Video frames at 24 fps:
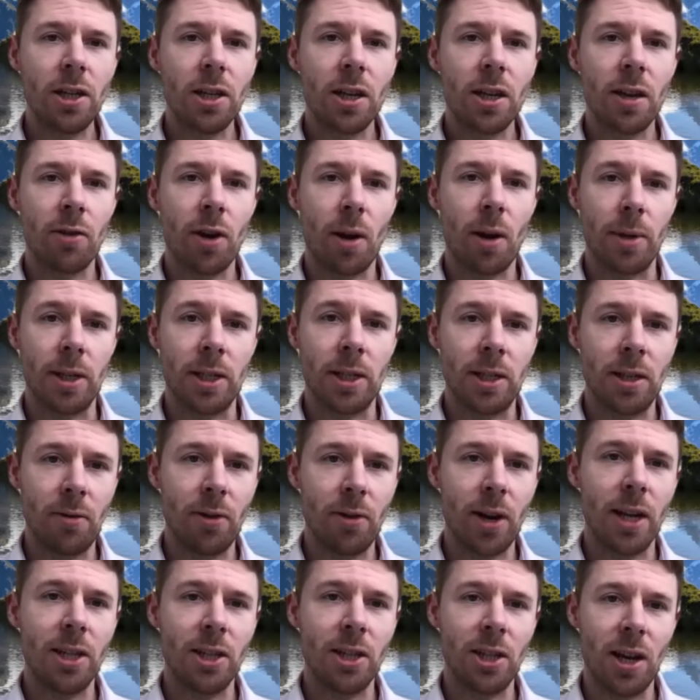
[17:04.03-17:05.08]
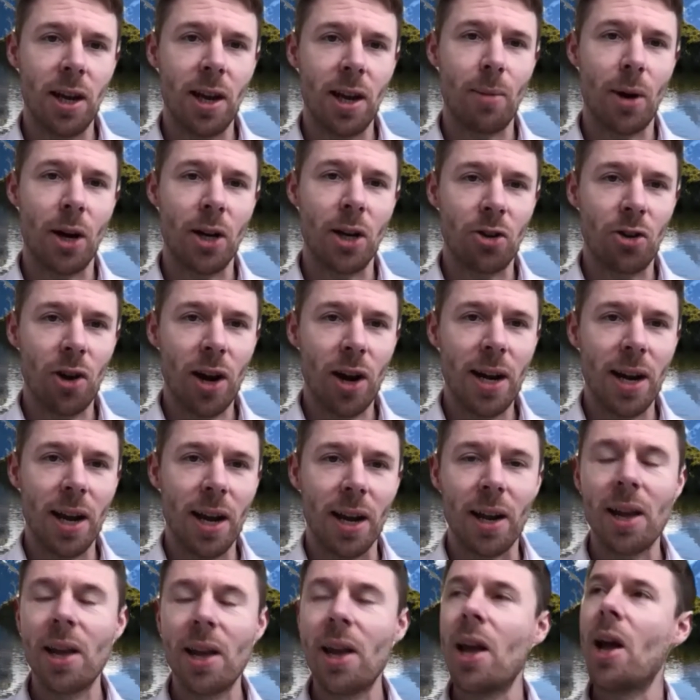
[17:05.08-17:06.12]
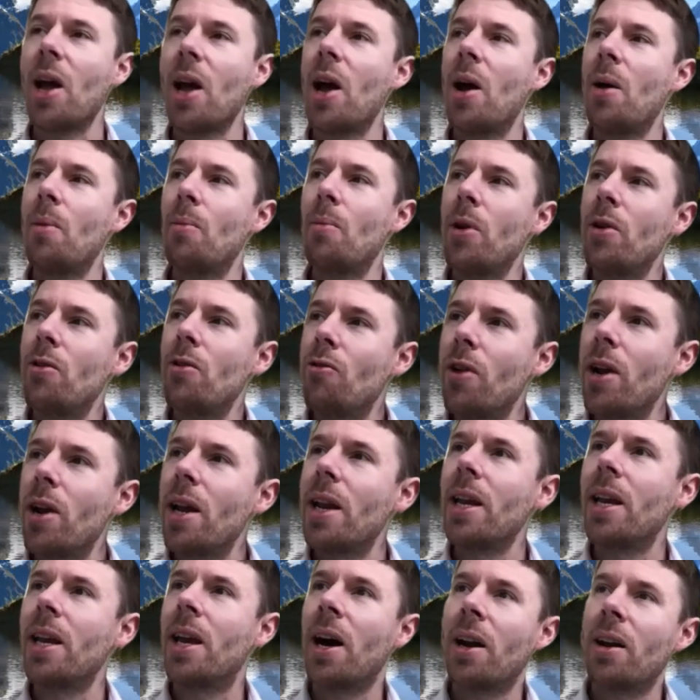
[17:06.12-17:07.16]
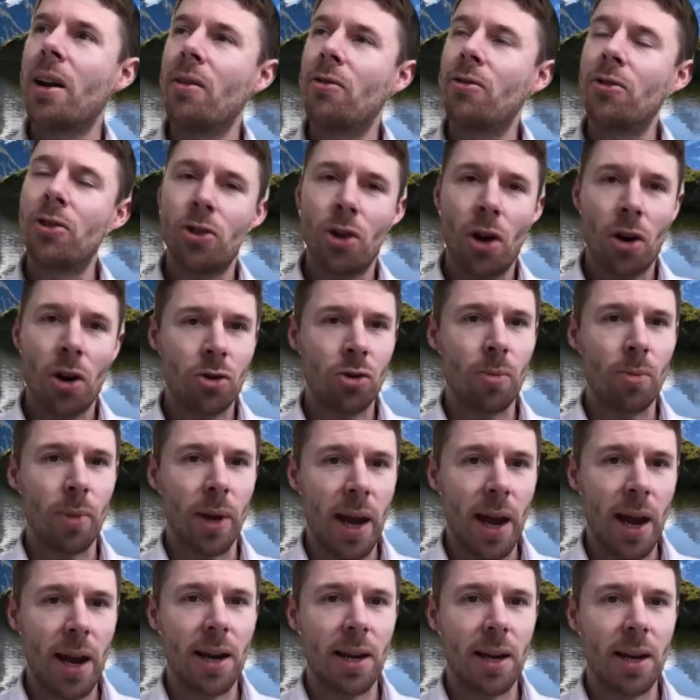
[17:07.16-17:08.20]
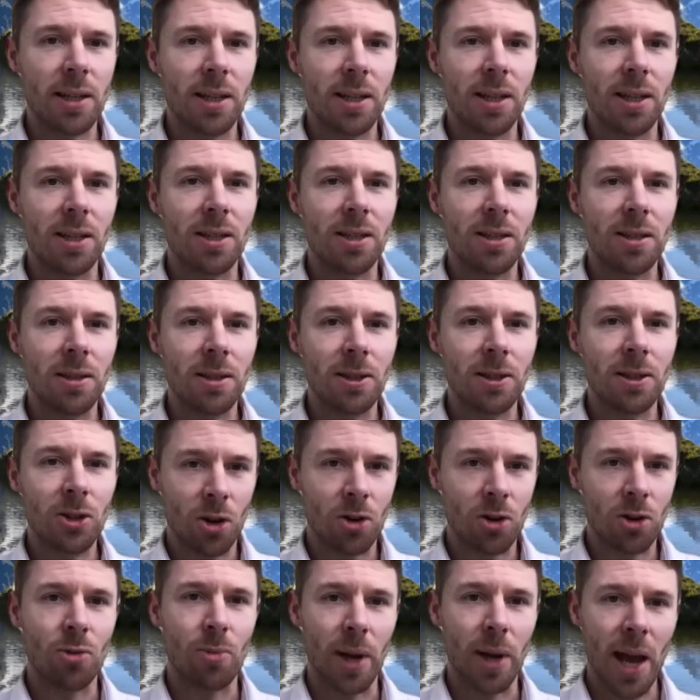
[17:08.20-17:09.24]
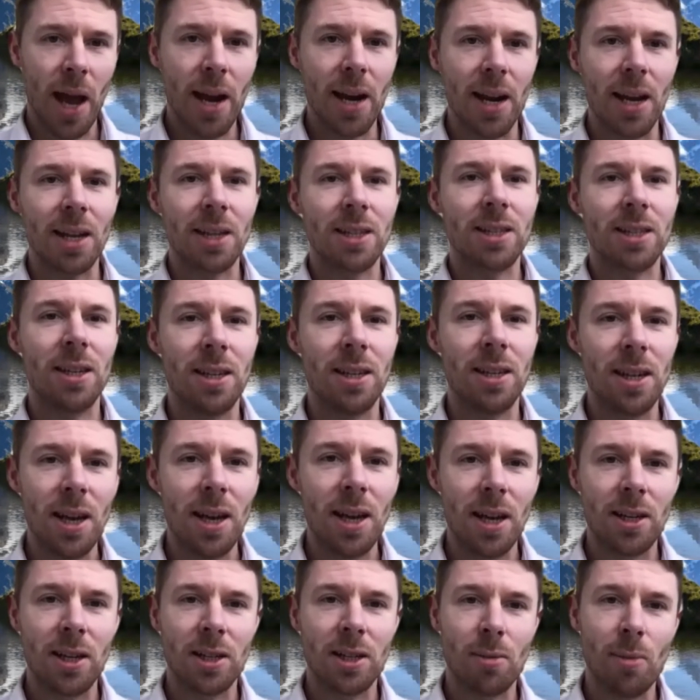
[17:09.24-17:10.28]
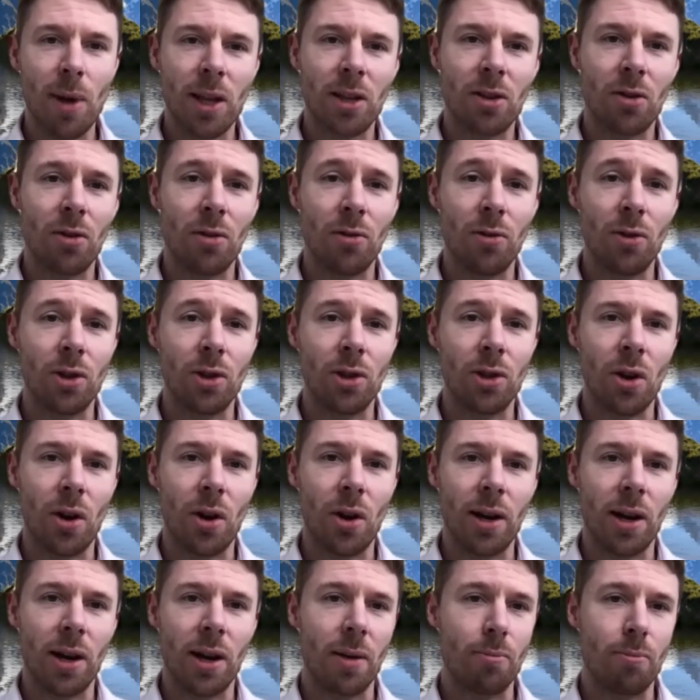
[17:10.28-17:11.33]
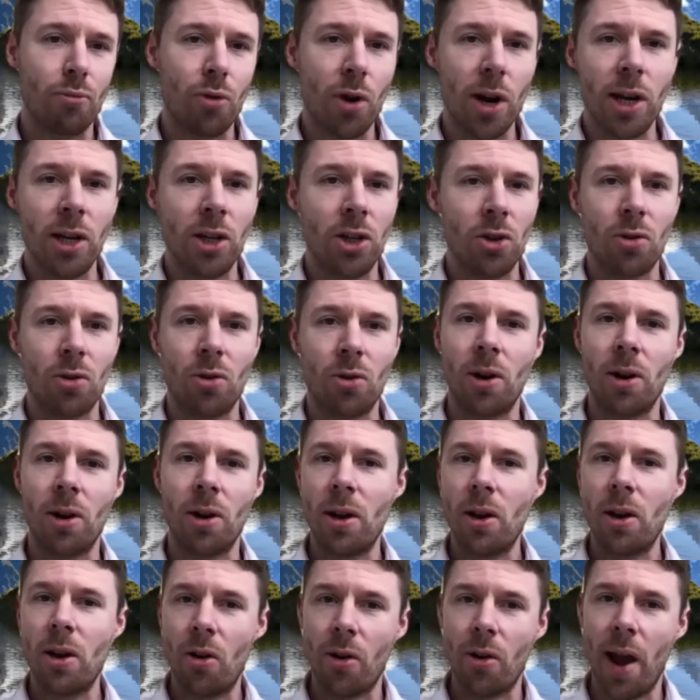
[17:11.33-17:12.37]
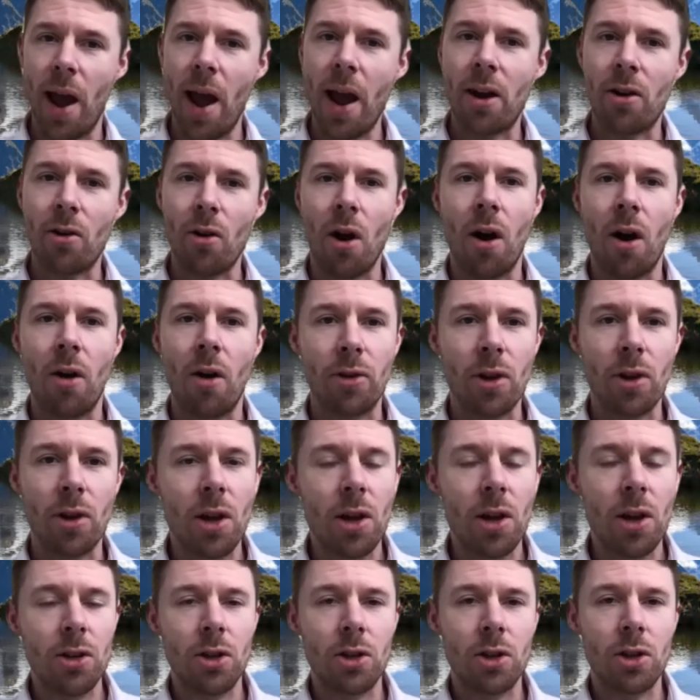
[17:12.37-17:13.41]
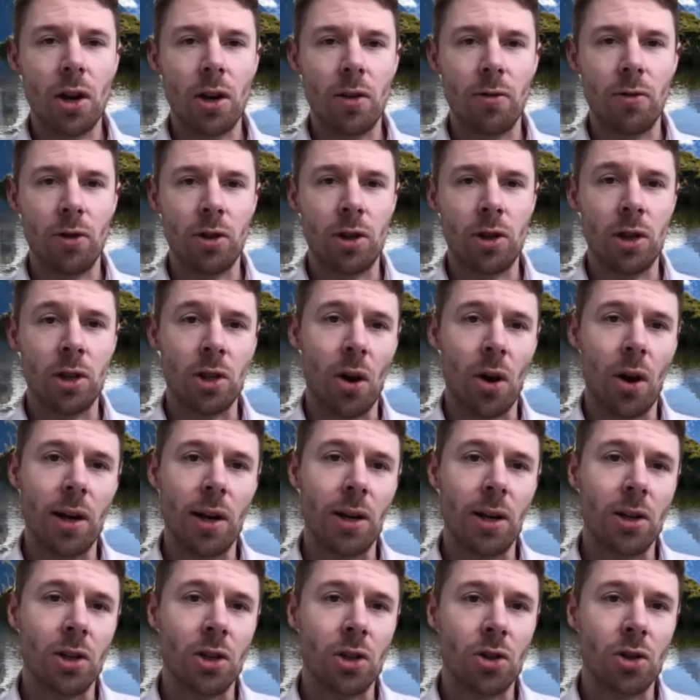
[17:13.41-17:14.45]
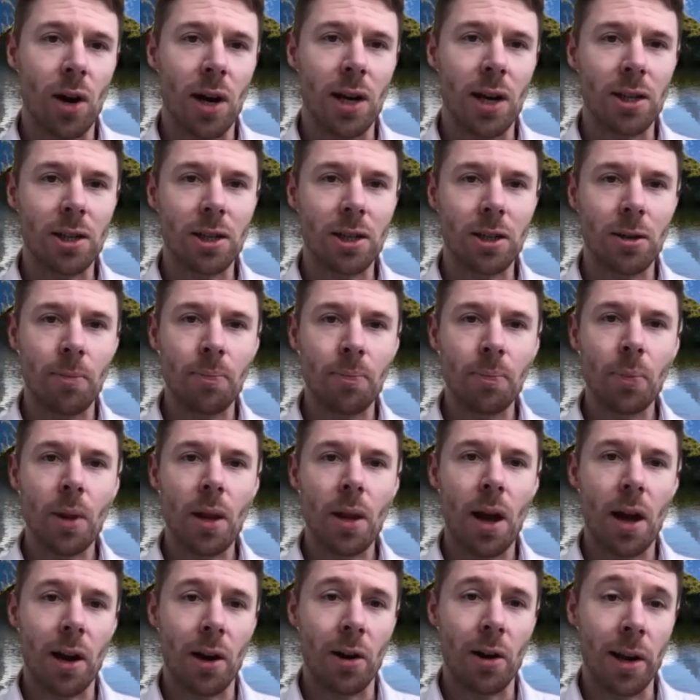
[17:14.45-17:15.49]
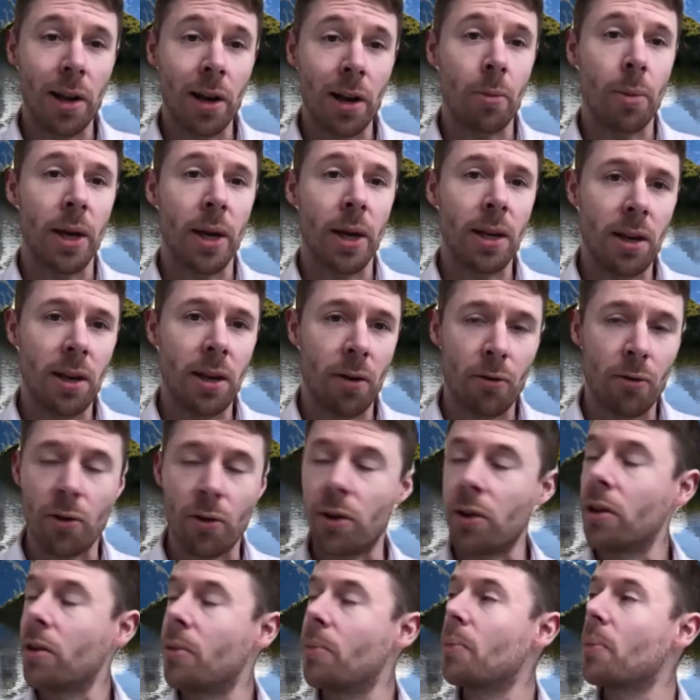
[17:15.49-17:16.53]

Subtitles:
given I'm a civil engineer by training, but really kind of structural mechanics is structural mechanics, and it doesn't matter if you're designing a bridge or an aircraft, just kind of your design constraints are a little bit different.